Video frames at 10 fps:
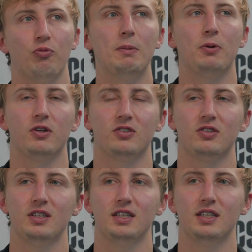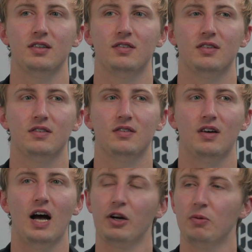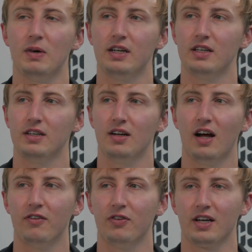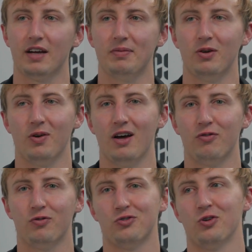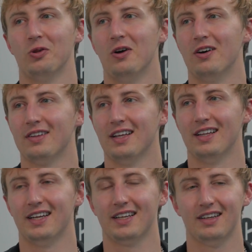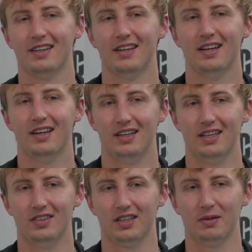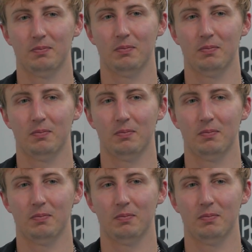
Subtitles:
For me personally, I don't mind it. I feel like I've been around for so long that like it's like